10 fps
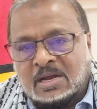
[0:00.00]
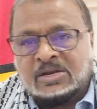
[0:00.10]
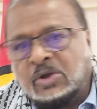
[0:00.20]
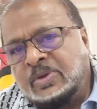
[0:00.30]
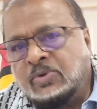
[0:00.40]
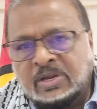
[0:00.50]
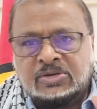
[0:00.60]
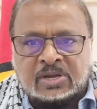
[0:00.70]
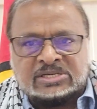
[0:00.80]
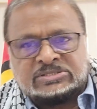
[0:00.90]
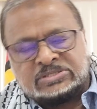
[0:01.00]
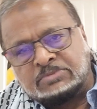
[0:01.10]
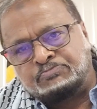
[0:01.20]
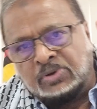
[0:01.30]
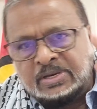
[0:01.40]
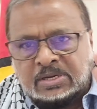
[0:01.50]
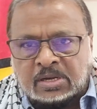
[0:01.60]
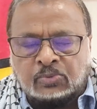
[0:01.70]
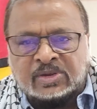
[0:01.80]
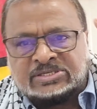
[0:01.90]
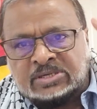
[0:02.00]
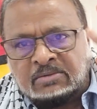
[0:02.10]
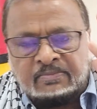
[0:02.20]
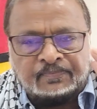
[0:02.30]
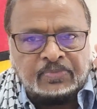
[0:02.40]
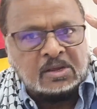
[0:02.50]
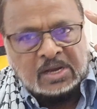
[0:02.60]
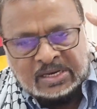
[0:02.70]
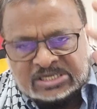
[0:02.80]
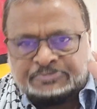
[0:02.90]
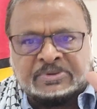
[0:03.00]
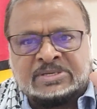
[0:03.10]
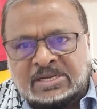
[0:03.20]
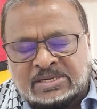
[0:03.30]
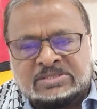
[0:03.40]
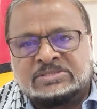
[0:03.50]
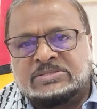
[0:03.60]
And now we're going to his political wisdom and expertise.